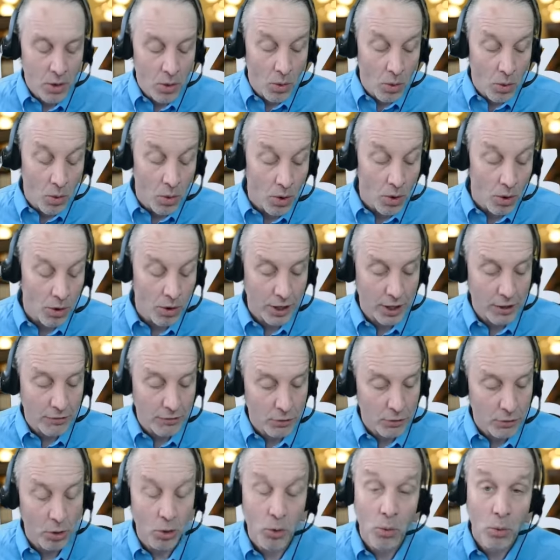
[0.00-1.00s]
Or
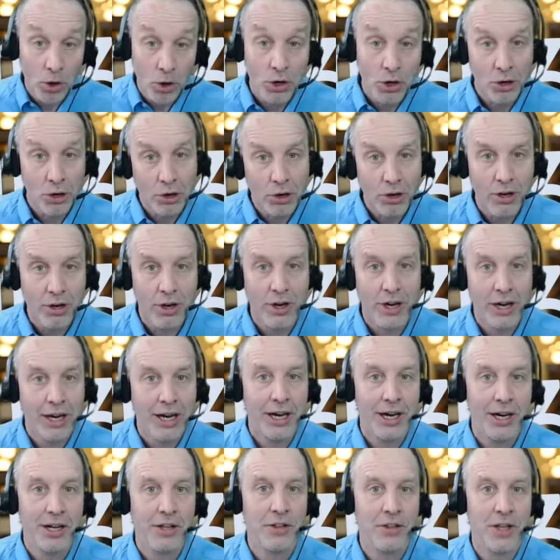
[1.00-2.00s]
if you're a worker
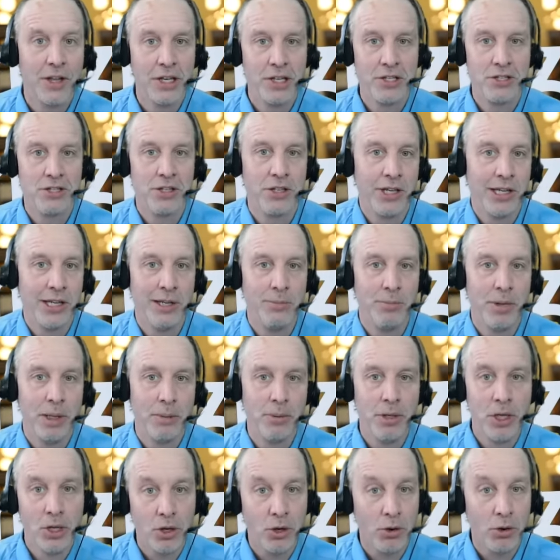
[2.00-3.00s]
that is
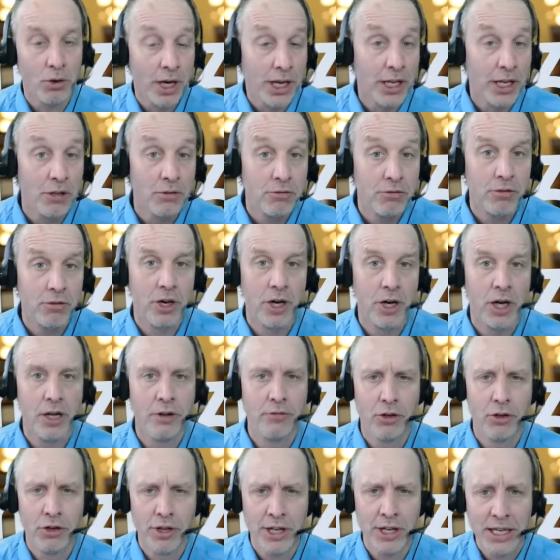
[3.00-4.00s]
maybe a creative,
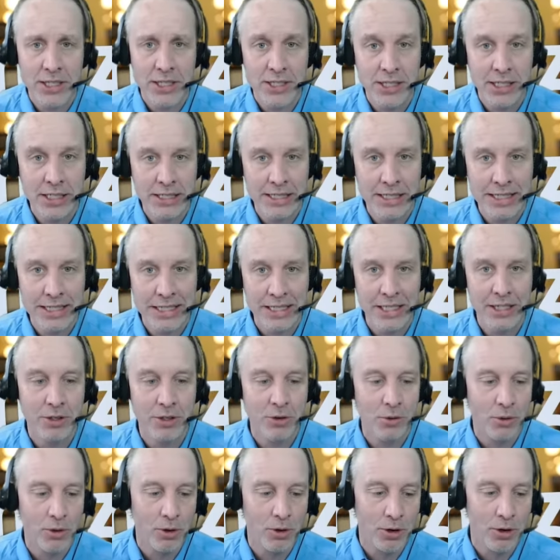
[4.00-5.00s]
if you're an
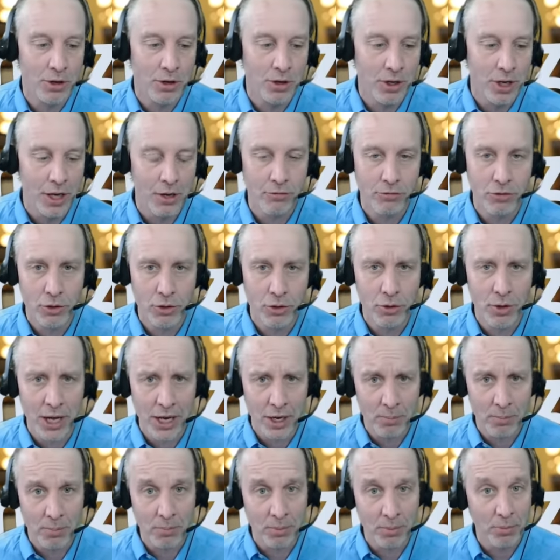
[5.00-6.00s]
ACD or if you know
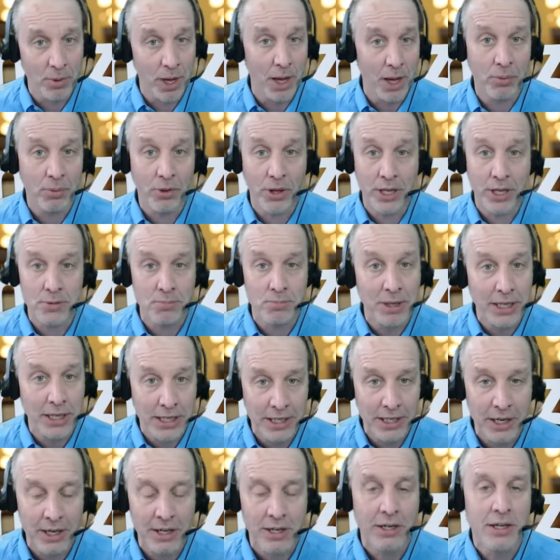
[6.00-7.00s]
how to place
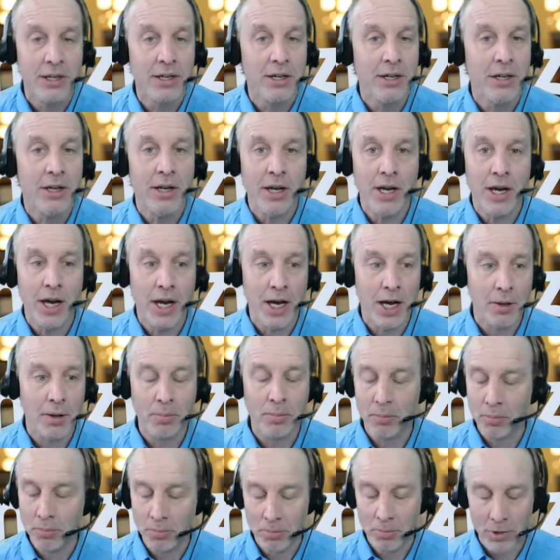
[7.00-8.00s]
media,
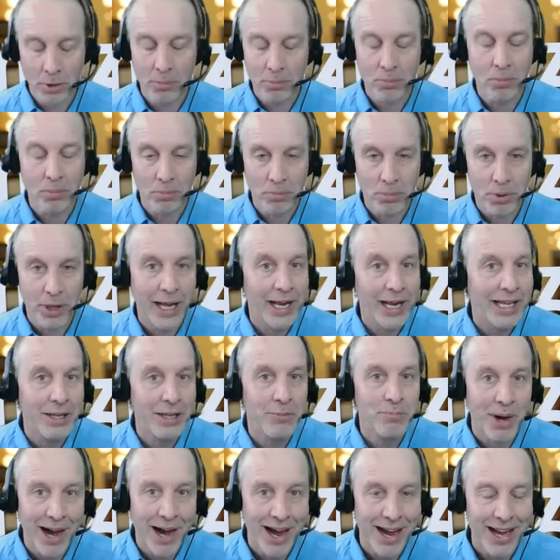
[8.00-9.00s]
planning
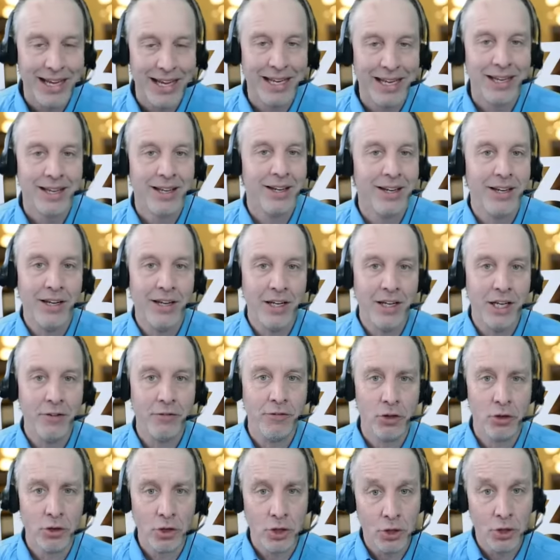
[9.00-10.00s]
and buying.
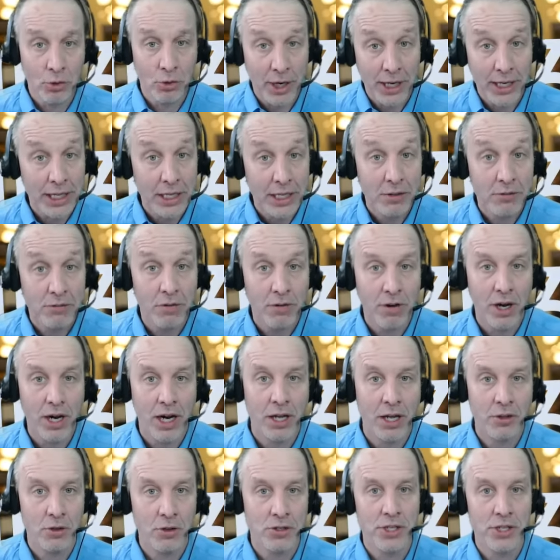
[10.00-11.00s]
If you're a creative,
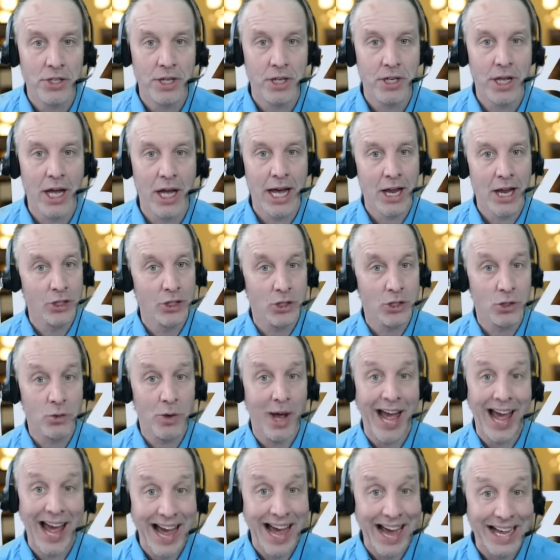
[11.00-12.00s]
knows how to do
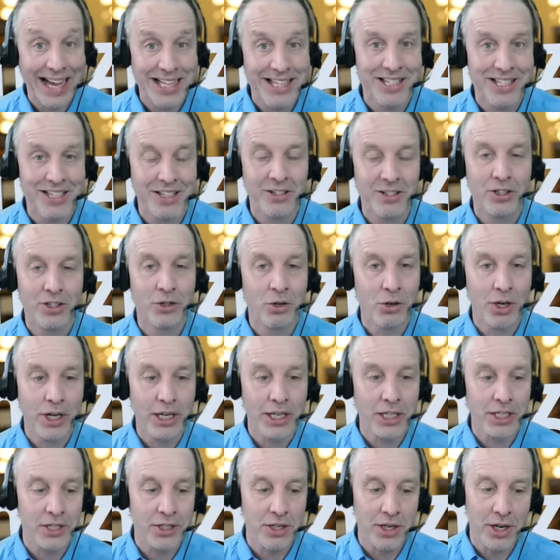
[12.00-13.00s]
ads and
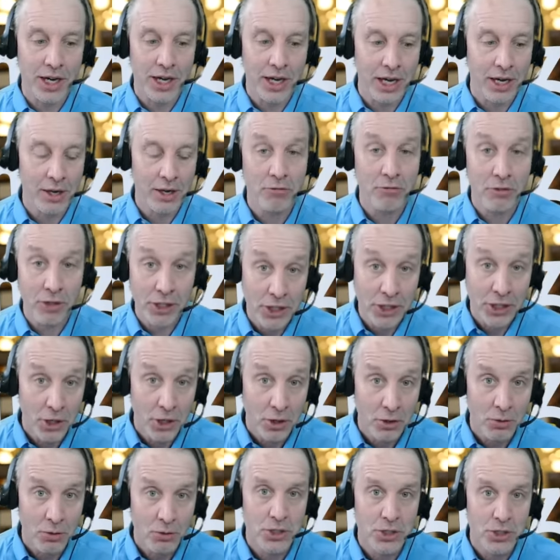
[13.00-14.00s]
create
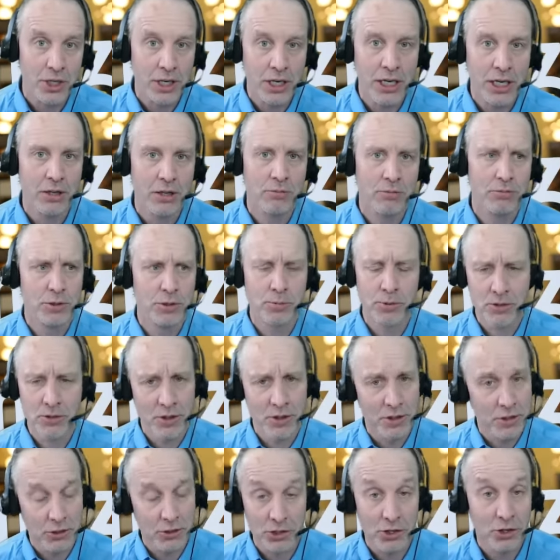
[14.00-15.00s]
videos.
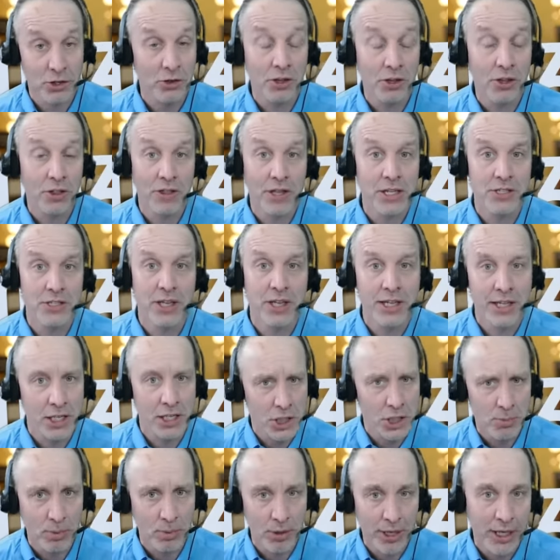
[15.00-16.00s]
Certain things like
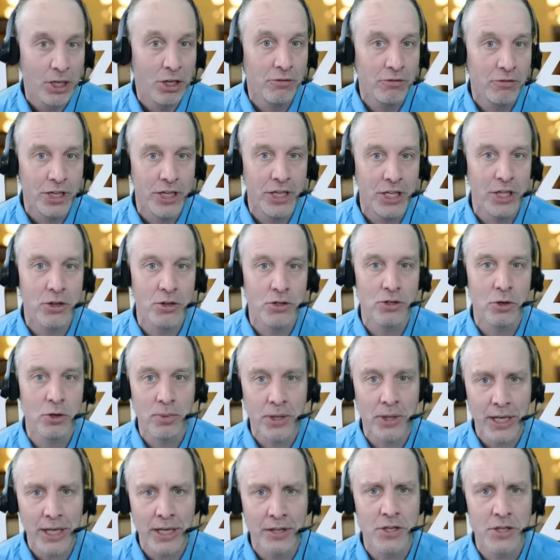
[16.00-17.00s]
explainer videos are
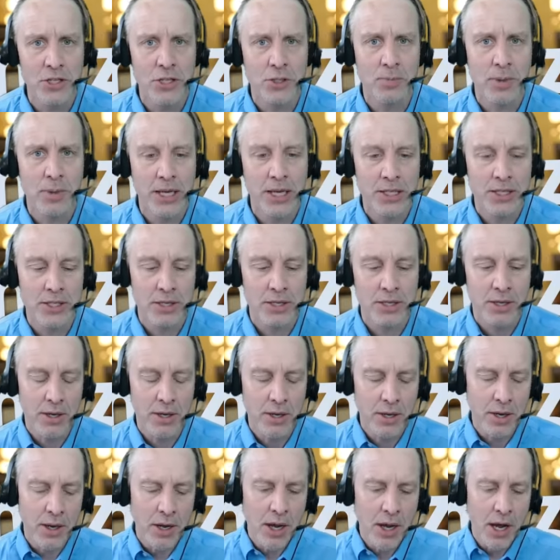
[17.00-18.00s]
big in this space.
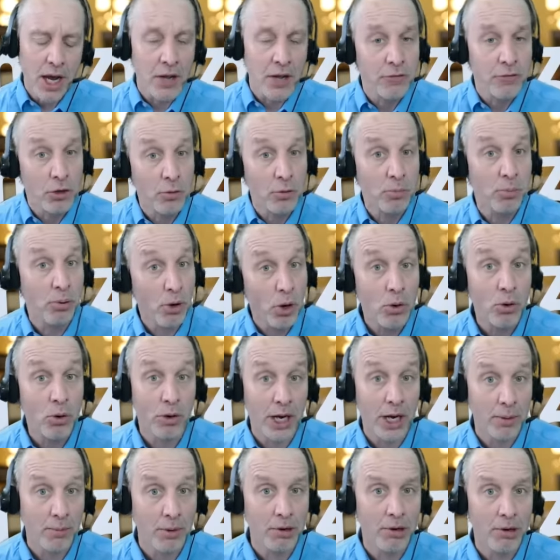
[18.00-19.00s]
If you're a
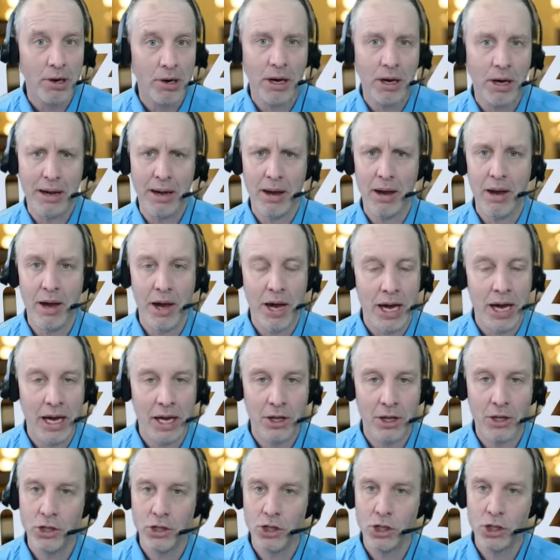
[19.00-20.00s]
programmer,
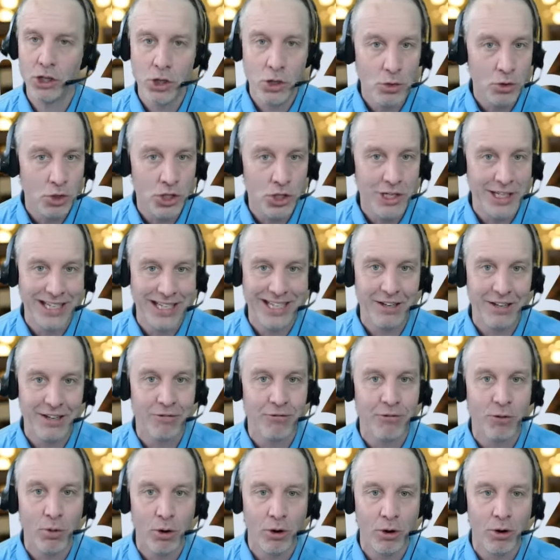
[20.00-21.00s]
huge need
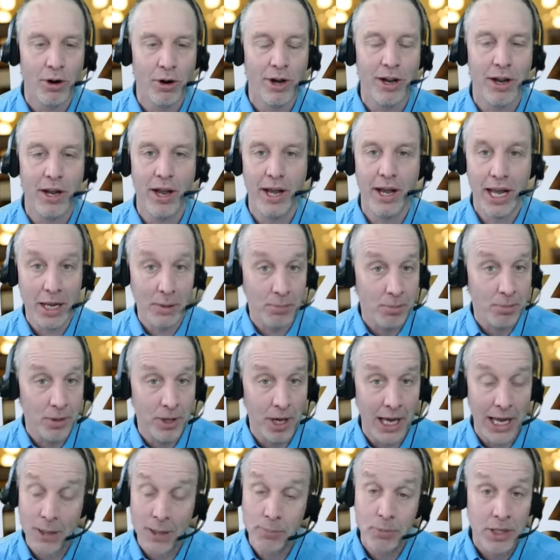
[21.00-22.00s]
for
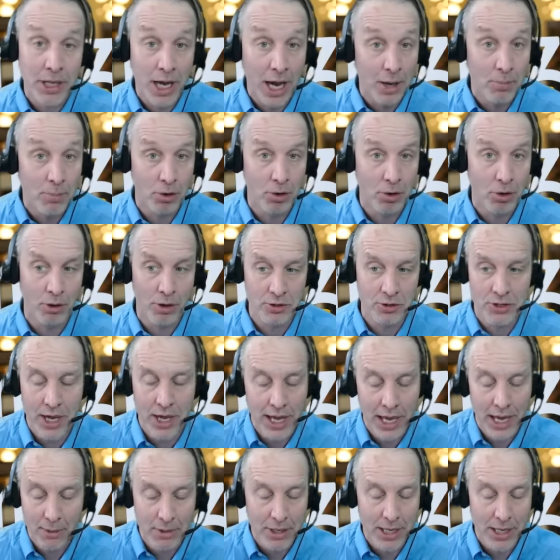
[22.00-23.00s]
API programs,
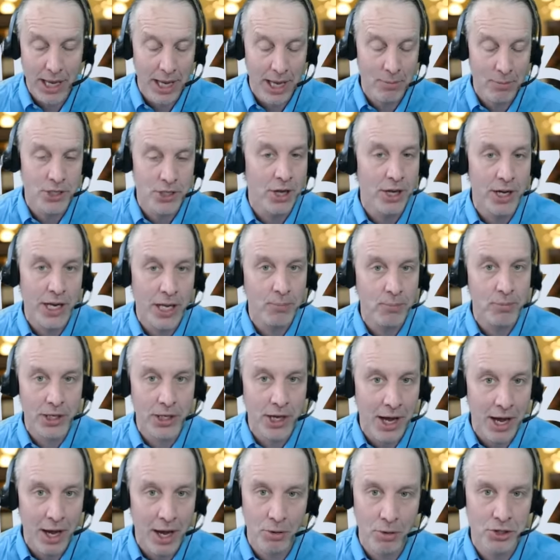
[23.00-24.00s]
Amazon
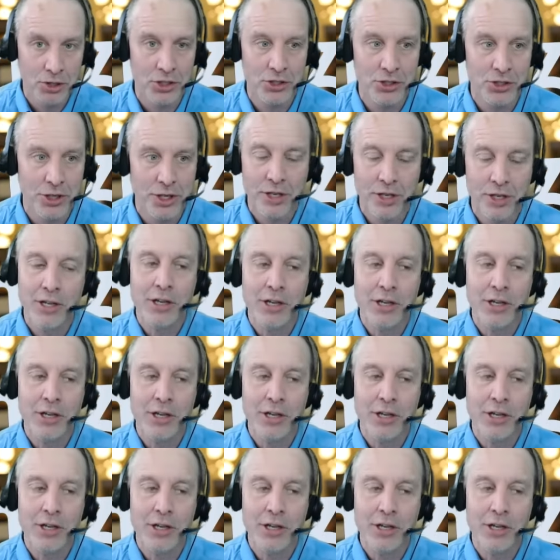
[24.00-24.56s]
API, which is a